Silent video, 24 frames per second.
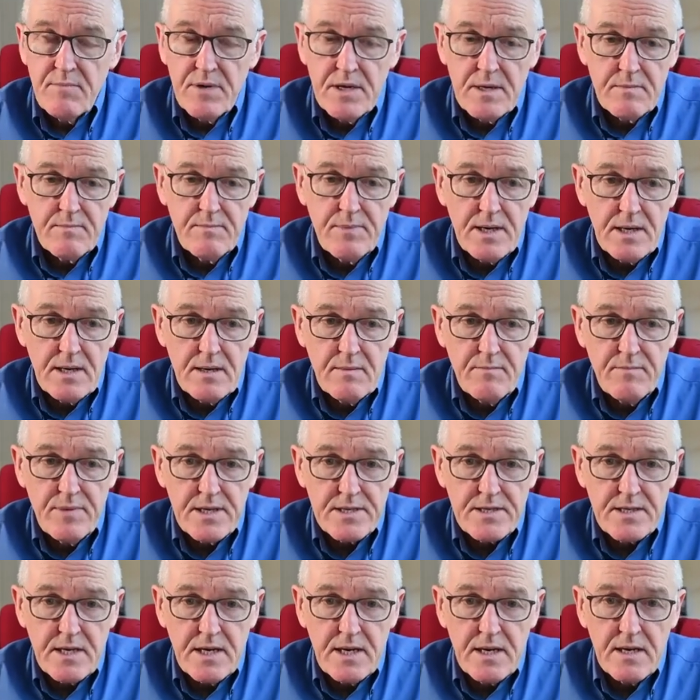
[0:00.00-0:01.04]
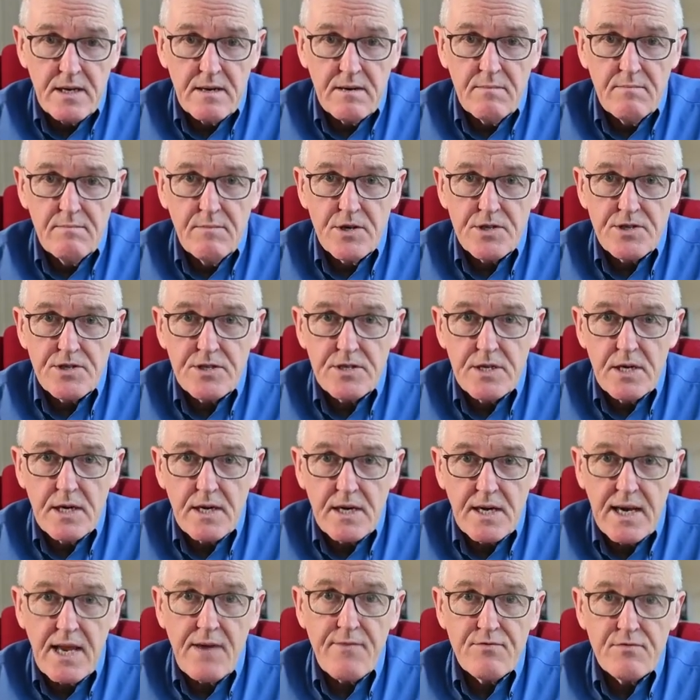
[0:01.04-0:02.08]
But much
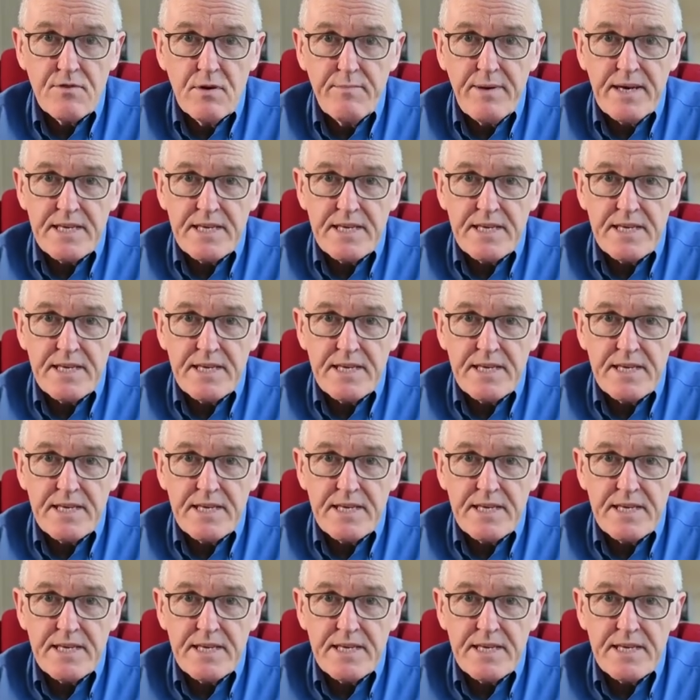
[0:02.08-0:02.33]
cleverer,